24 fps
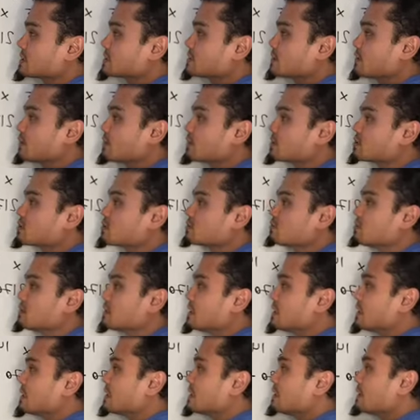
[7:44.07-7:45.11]
is going to
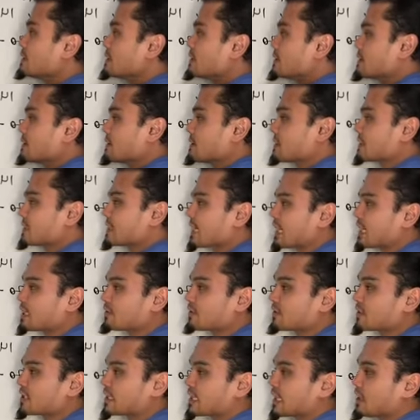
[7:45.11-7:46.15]
be the
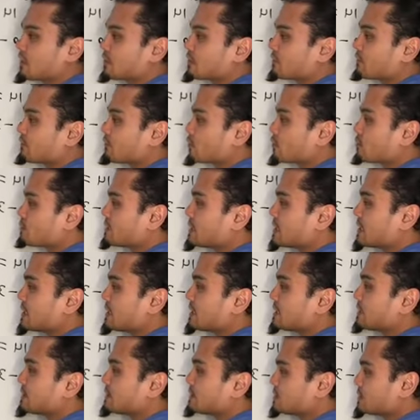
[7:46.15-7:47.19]
calorie count for
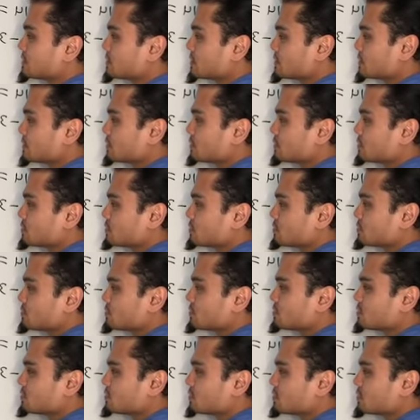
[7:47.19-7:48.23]
me
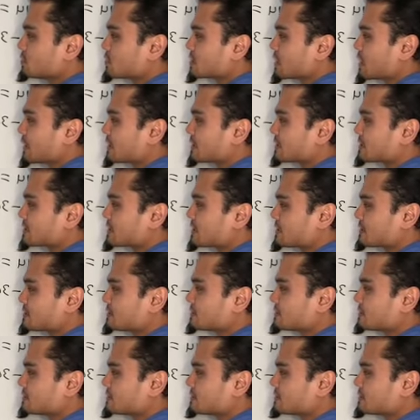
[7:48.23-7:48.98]
to cut,